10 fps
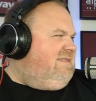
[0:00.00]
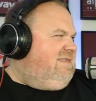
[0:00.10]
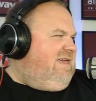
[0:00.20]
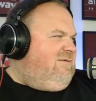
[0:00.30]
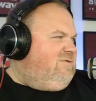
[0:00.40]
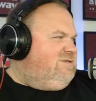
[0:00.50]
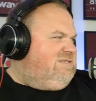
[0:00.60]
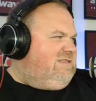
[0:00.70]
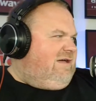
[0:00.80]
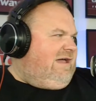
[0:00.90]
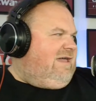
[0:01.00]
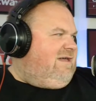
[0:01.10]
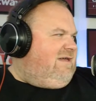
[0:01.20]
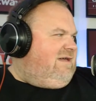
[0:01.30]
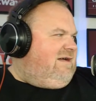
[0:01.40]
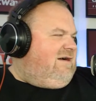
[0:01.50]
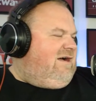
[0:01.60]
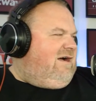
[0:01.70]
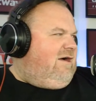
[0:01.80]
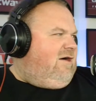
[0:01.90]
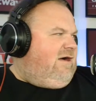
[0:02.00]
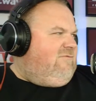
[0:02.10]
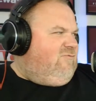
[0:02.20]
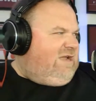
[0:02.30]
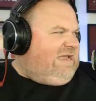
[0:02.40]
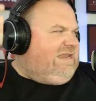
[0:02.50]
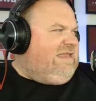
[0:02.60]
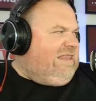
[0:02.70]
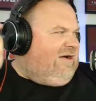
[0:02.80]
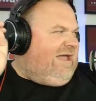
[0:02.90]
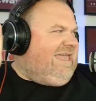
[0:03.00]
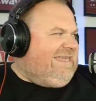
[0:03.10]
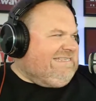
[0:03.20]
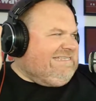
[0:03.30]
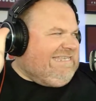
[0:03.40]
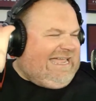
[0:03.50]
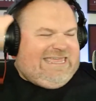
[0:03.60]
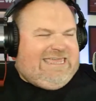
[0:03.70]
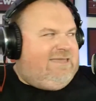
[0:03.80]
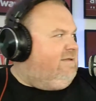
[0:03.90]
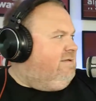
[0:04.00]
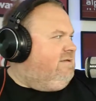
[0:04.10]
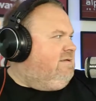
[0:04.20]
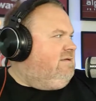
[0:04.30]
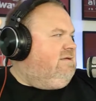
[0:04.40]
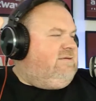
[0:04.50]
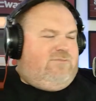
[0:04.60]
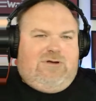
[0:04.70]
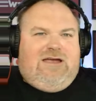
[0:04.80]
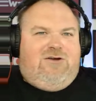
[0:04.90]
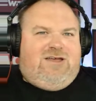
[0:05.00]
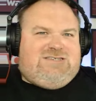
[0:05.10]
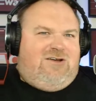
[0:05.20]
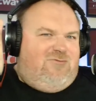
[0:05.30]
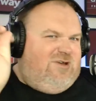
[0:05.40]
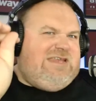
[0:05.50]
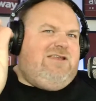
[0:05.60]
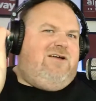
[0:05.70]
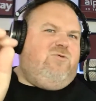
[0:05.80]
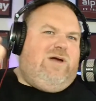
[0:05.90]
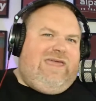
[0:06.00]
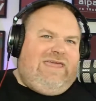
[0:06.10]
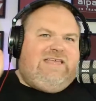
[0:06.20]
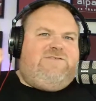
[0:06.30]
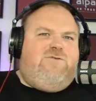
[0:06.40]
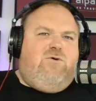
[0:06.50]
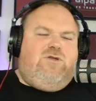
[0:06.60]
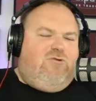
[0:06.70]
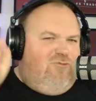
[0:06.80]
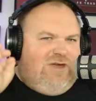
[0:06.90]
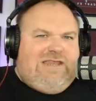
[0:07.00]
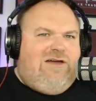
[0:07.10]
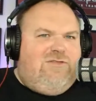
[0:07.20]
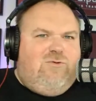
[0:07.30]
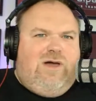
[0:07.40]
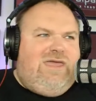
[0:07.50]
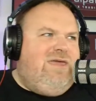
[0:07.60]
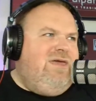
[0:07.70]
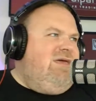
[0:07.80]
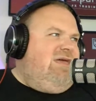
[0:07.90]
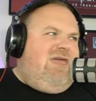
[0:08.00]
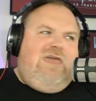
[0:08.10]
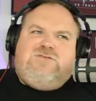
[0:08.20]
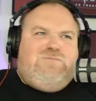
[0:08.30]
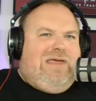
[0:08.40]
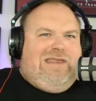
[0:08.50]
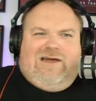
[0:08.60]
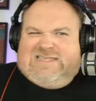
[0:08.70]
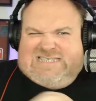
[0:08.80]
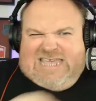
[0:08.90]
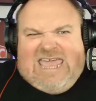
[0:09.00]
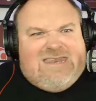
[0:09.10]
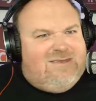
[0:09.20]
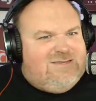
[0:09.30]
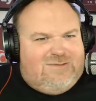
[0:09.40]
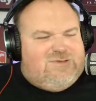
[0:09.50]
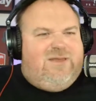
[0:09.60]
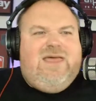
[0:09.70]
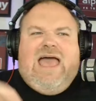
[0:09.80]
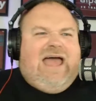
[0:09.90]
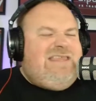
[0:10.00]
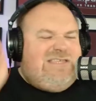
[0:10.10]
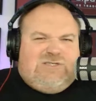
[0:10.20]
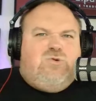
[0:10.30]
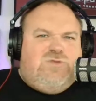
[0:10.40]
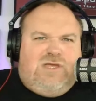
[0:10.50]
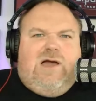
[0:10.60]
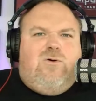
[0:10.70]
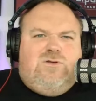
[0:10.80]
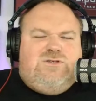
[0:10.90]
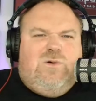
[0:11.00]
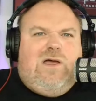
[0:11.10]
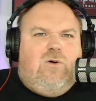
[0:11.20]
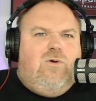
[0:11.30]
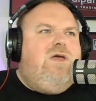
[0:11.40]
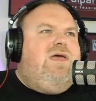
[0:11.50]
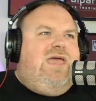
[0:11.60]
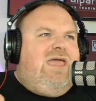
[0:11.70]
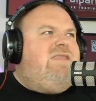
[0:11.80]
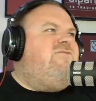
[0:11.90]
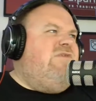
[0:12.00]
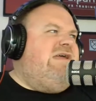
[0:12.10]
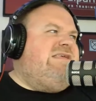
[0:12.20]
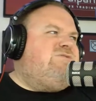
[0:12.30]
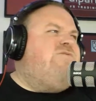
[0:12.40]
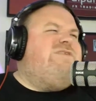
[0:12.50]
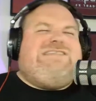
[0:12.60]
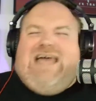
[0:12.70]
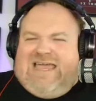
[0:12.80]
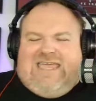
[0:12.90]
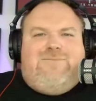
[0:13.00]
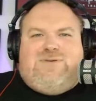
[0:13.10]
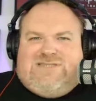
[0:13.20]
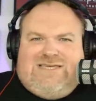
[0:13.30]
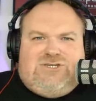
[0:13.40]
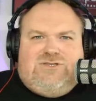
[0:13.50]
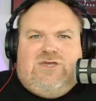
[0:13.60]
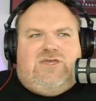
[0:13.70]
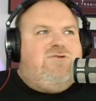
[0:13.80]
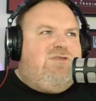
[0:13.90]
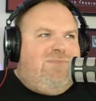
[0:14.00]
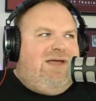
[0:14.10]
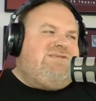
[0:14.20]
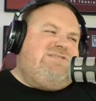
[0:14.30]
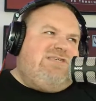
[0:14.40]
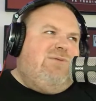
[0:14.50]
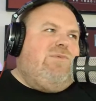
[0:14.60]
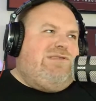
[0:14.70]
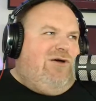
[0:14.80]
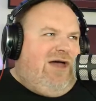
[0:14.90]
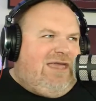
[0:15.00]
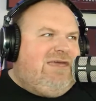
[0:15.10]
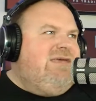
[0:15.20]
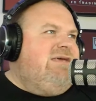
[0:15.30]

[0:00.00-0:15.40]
he was like, I really like his attacking prowess. I really like the way he gets forward. I really like the way he was playing like a 10 sometimes. And he scored the goal as well in a really sort of attacking position that you would imagine someone like